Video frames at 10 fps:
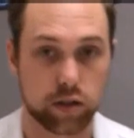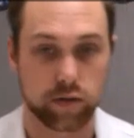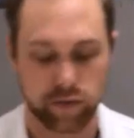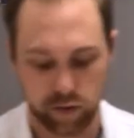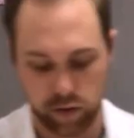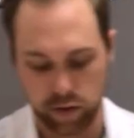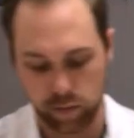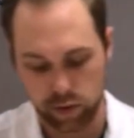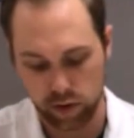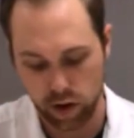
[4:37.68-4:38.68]
transform.
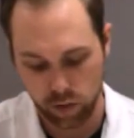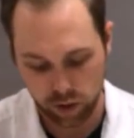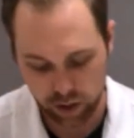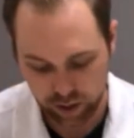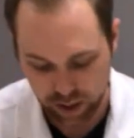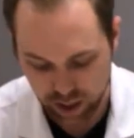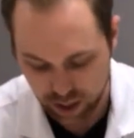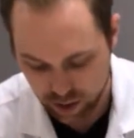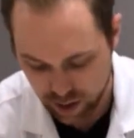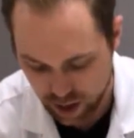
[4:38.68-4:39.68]
So we're going to take
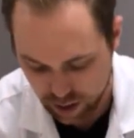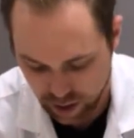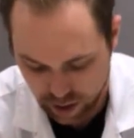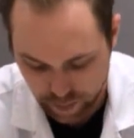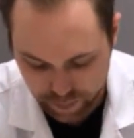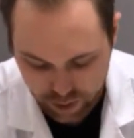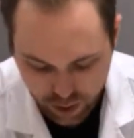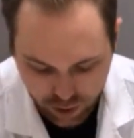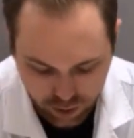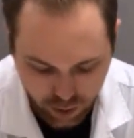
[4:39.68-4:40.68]
care of that
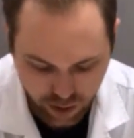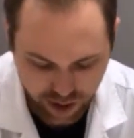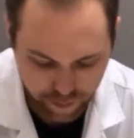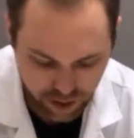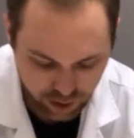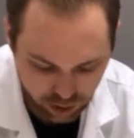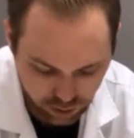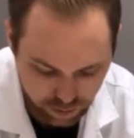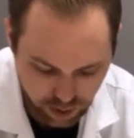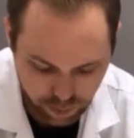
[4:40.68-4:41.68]
now. So I have my
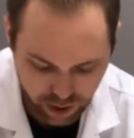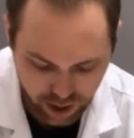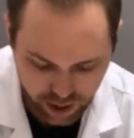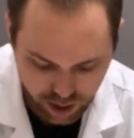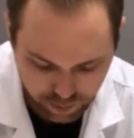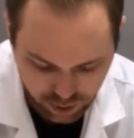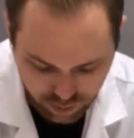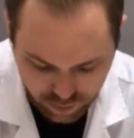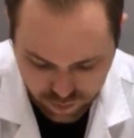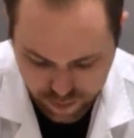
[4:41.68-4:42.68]
glue in my pan. I'm
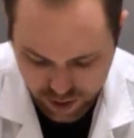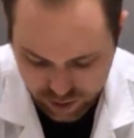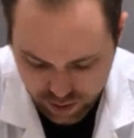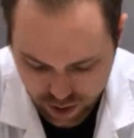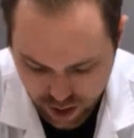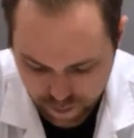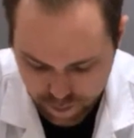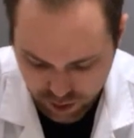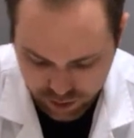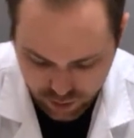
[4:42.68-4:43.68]
going to mix it
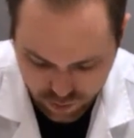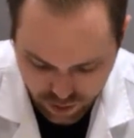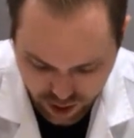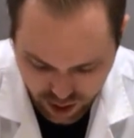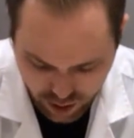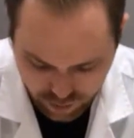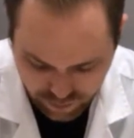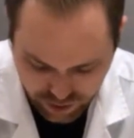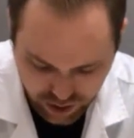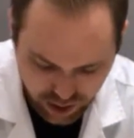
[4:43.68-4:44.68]
up, mix it
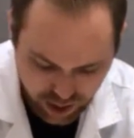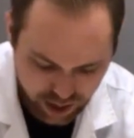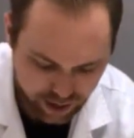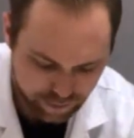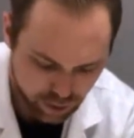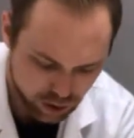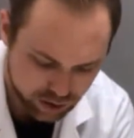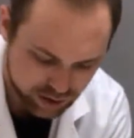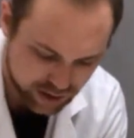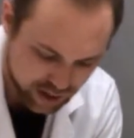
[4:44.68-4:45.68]
around. And at
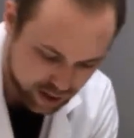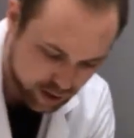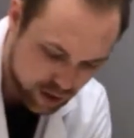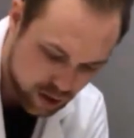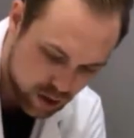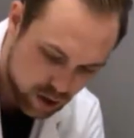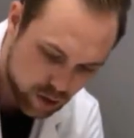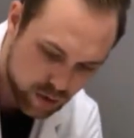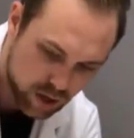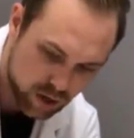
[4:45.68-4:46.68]
first it's like
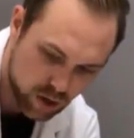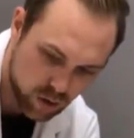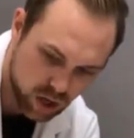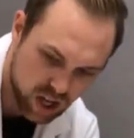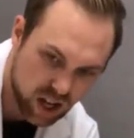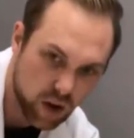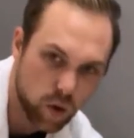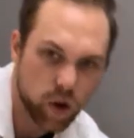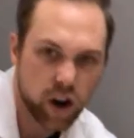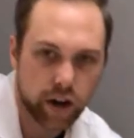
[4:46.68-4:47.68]
a ooey gooey,
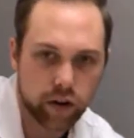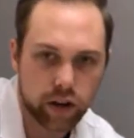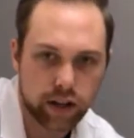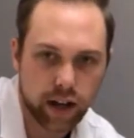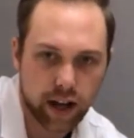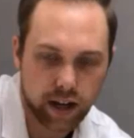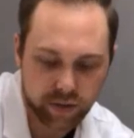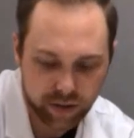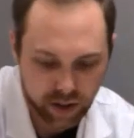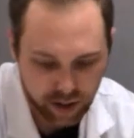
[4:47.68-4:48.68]
watery
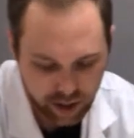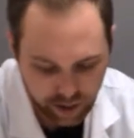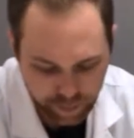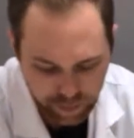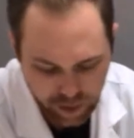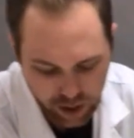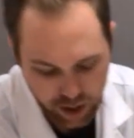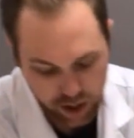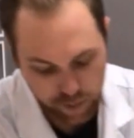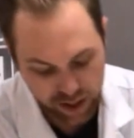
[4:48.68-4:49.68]
kind of
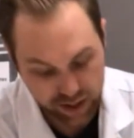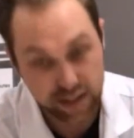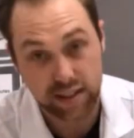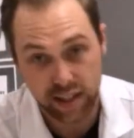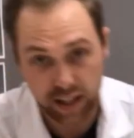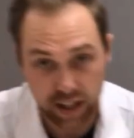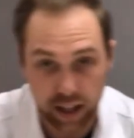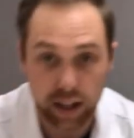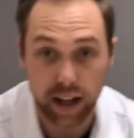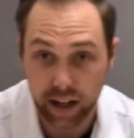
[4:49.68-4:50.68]
slime. And it's
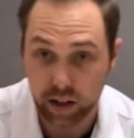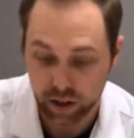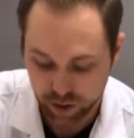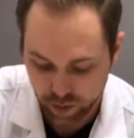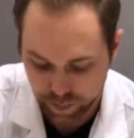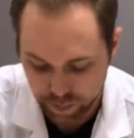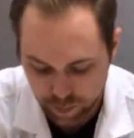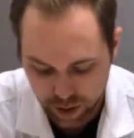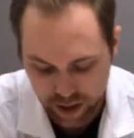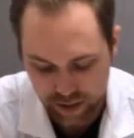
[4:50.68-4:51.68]
sticky like glue,
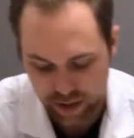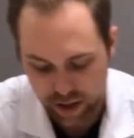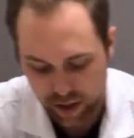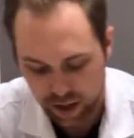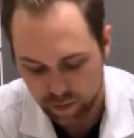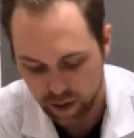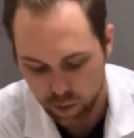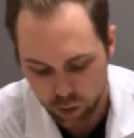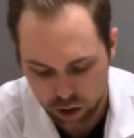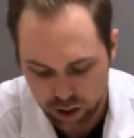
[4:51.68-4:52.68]
but if
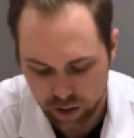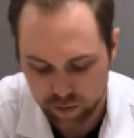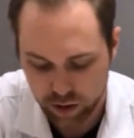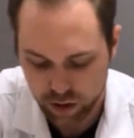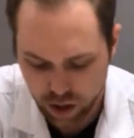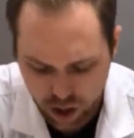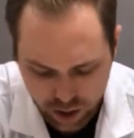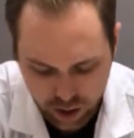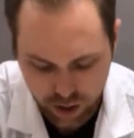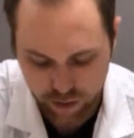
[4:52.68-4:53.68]
I work it for
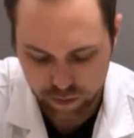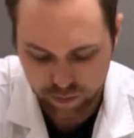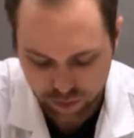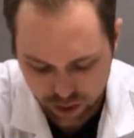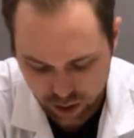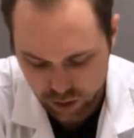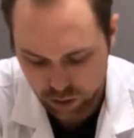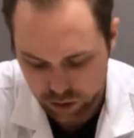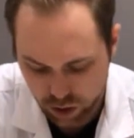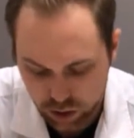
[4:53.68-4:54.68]
long enough,
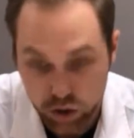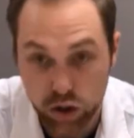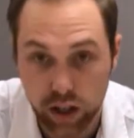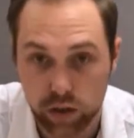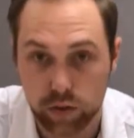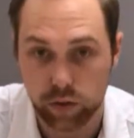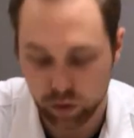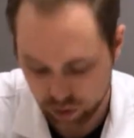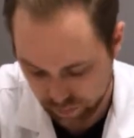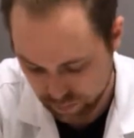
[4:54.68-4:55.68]
it'll start to
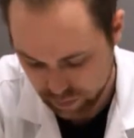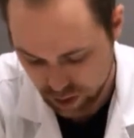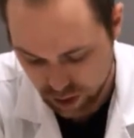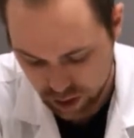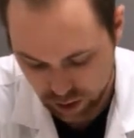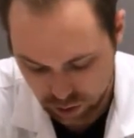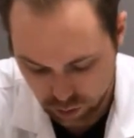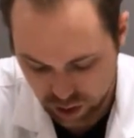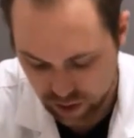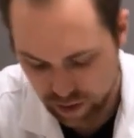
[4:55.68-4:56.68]
transform. Now
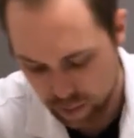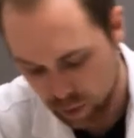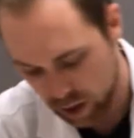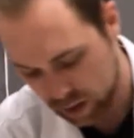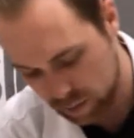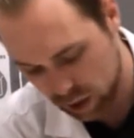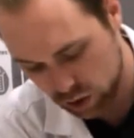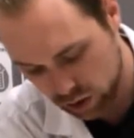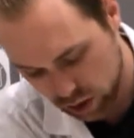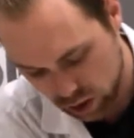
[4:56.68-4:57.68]
don't give up on it. Make
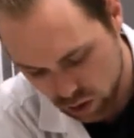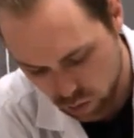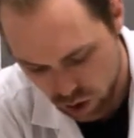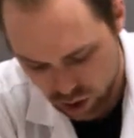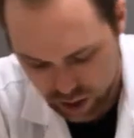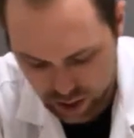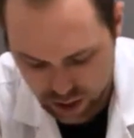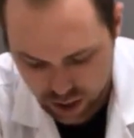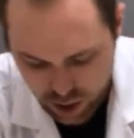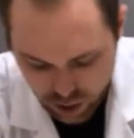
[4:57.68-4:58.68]
sure that you're working
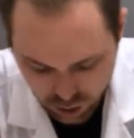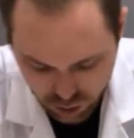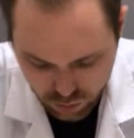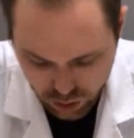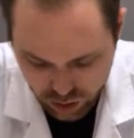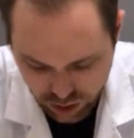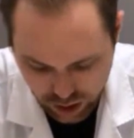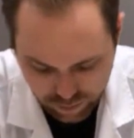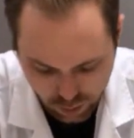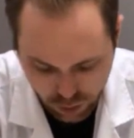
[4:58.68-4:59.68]
it, you're working
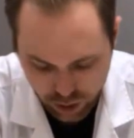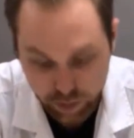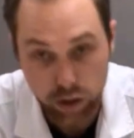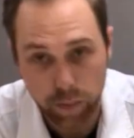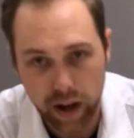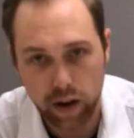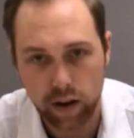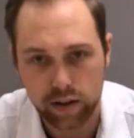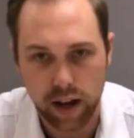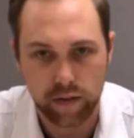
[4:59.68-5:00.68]
with your
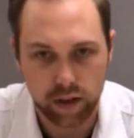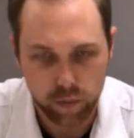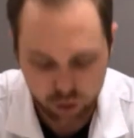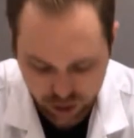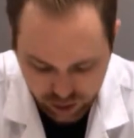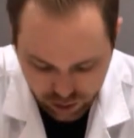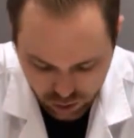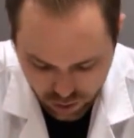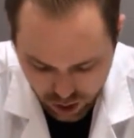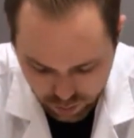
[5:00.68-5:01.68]
parents, have them work it
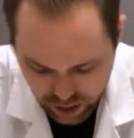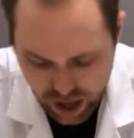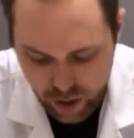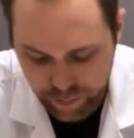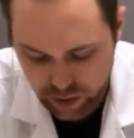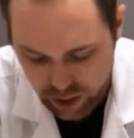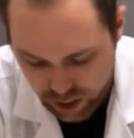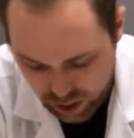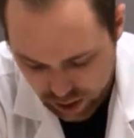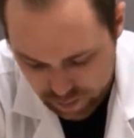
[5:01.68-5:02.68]
too, help it out,
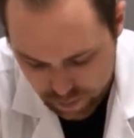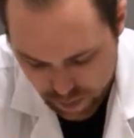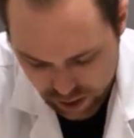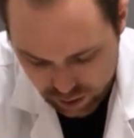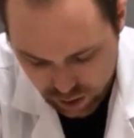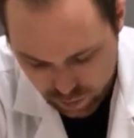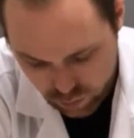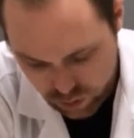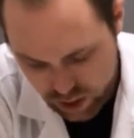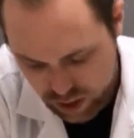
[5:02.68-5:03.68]
and mash it up
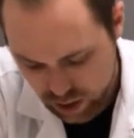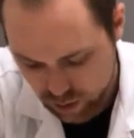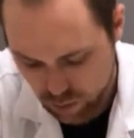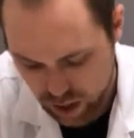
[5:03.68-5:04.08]
really